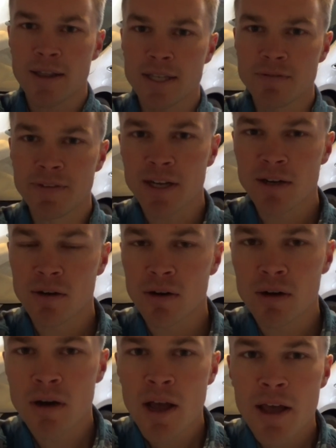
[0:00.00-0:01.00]
of this
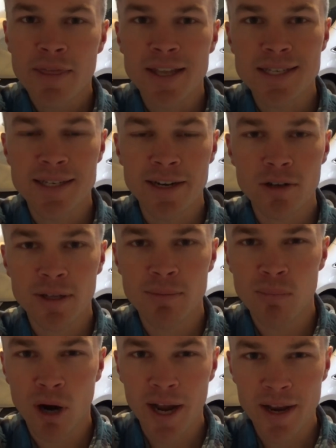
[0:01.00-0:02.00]
vehicle that's nearly
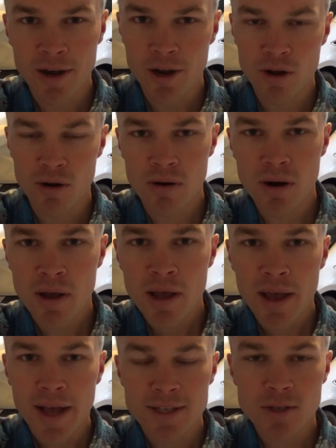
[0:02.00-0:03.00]
brand new.
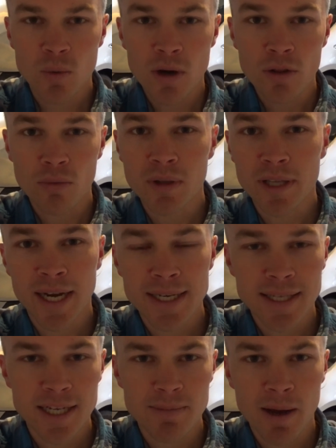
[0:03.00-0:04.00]
And so one of the really
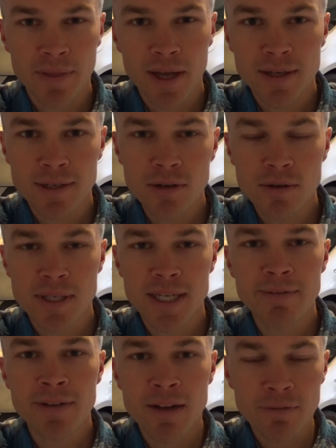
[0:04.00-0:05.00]
nice things about that too is
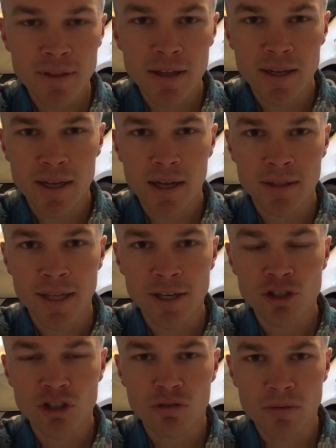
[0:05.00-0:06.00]
even if the
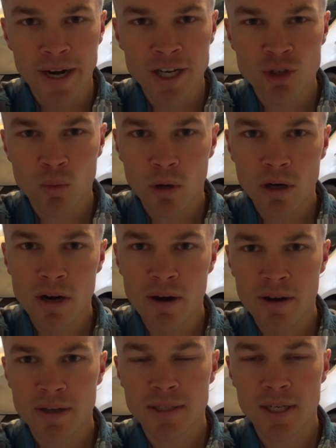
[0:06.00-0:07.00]
electric range
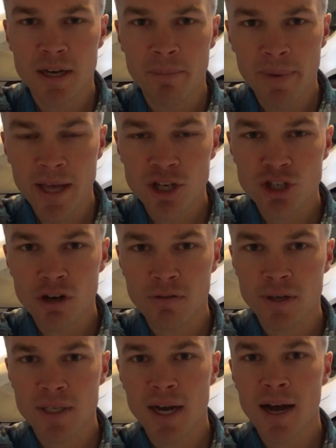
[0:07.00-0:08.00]
were to diminish
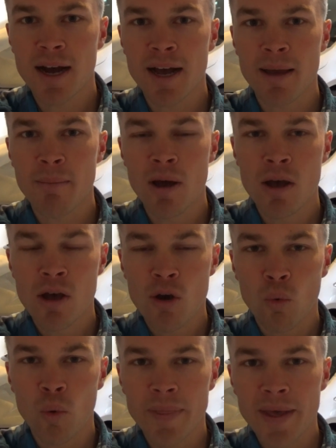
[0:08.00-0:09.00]
over time,
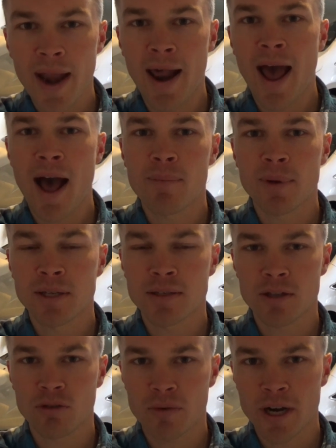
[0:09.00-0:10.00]
when that
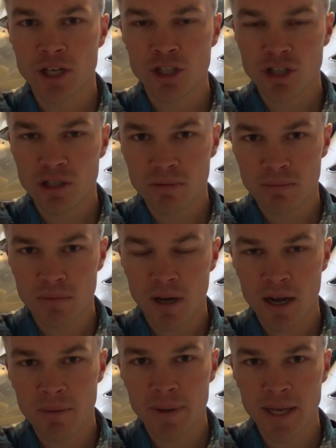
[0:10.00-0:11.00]
happens and the range
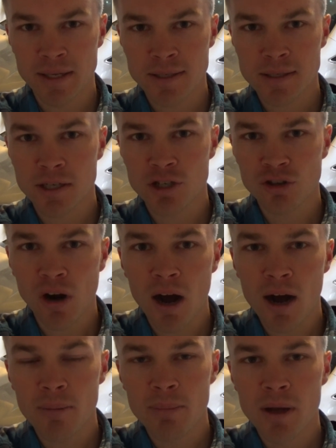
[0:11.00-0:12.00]
begins to
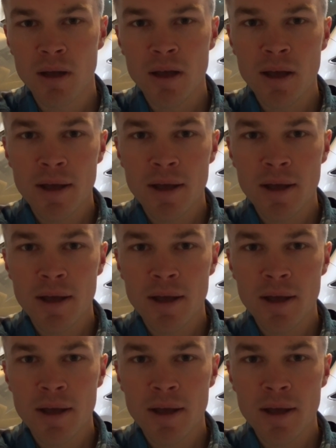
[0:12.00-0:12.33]
drop,